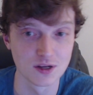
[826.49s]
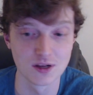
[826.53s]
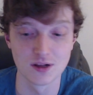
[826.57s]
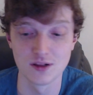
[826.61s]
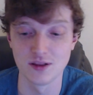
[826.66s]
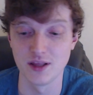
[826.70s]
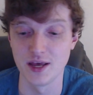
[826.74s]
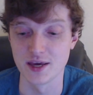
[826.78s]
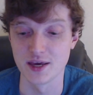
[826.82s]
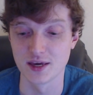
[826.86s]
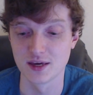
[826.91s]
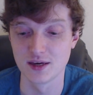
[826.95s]

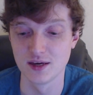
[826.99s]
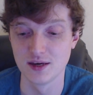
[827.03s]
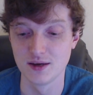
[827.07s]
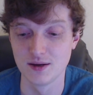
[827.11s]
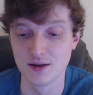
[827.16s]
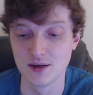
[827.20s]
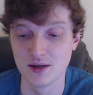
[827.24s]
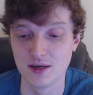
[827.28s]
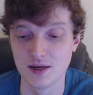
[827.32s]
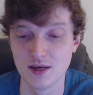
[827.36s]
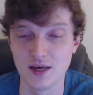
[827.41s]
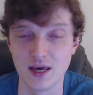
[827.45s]
Like,
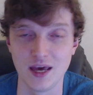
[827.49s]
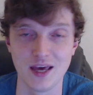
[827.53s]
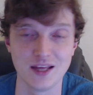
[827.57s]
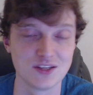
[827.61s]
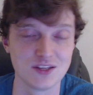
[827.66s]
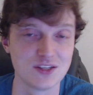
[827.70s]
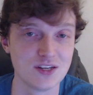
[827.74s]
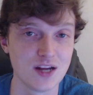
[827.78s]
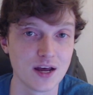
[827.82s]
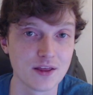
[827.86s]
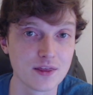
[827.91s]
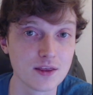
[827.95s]
it's
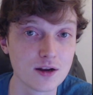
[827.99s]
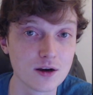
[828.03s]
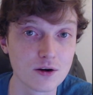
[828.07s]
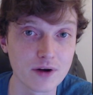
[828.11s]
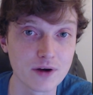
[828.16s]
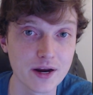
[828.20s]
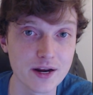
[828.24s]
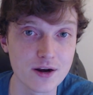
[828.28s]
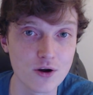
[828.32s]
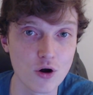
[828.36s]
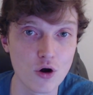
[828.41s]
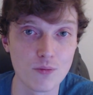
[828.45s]
nothing to
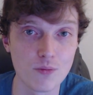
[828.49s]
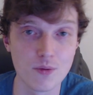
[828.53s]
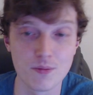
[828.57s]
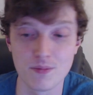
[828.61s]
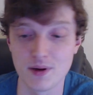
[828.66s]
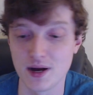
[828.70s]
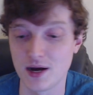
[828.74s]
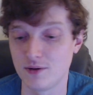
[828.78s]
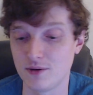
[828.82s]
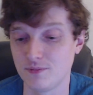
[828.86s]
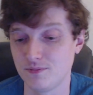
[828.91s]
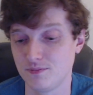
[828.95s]
write home
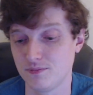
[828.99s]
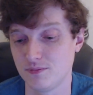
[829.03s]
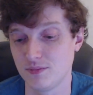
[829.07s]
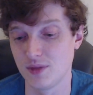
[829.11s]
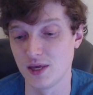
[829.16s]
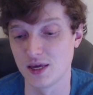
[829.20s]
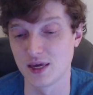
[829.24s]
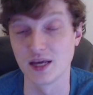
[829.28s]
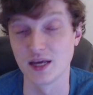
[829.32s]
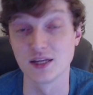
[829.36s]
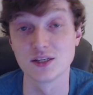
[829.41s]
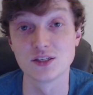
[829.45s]
about,
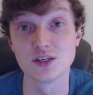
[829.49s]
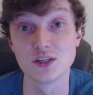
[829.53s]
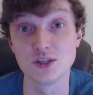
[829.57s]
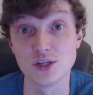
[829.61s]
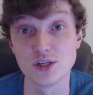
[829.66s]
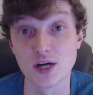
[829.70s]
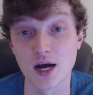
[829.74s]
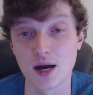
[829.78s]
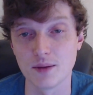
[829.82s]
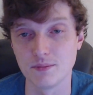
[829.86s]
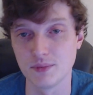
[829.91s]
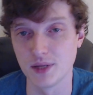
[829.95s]
gets the
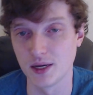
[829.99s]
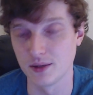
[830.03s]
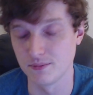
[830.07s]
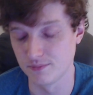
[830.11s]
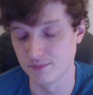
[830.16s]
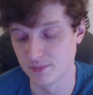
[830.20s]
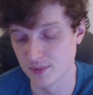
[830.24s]
job done.